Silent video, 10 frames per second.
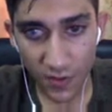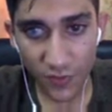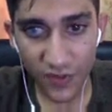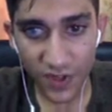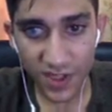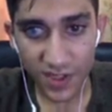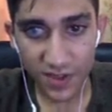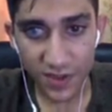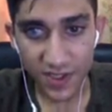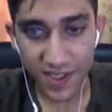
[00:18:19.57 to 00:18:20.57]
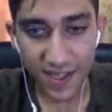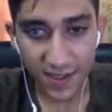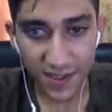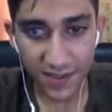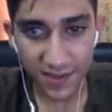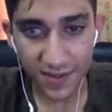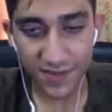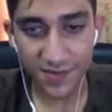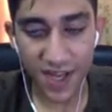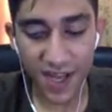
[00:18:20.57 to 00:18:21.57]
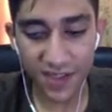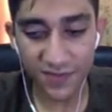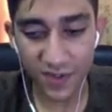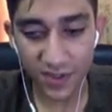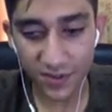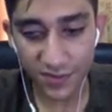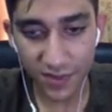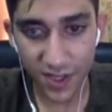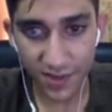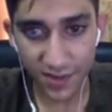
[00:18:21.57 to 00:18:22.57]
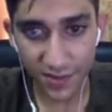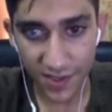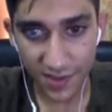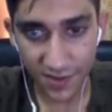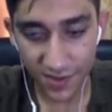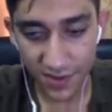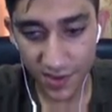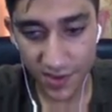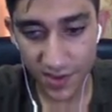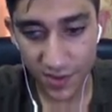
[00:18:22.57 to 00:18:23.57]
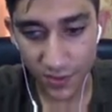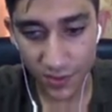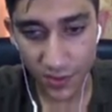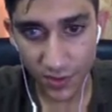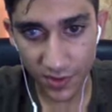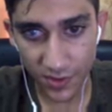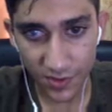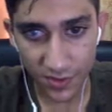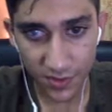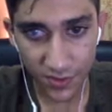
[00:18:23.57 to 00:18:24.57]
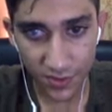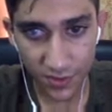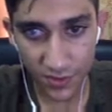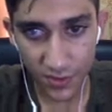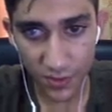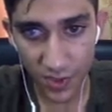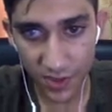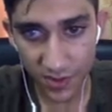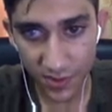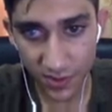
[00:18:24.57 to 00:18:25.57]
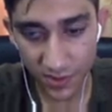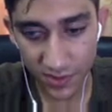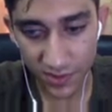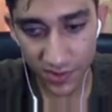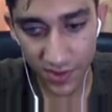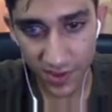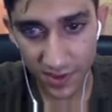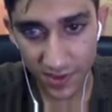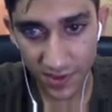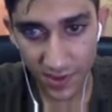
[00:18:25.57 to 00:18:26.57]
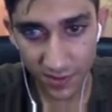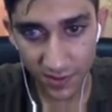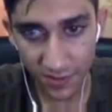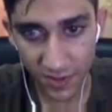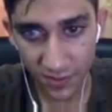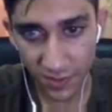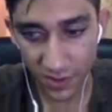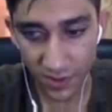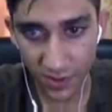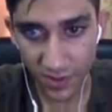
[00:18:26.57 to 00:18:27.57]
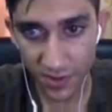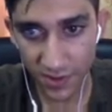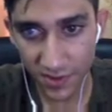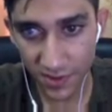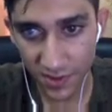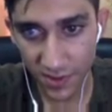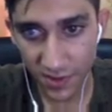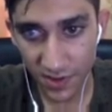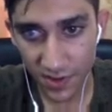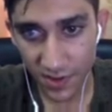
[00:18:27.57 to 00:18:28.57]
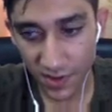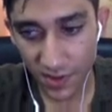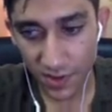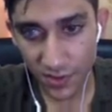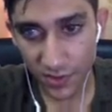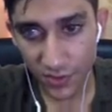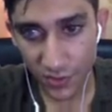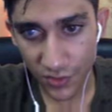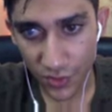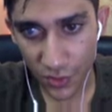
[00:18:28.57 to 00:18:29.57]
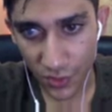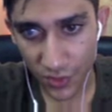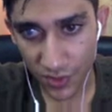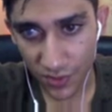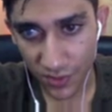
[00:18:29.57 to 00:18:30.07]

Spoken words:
We need to tell it React where to render it. So document.get element by ID root.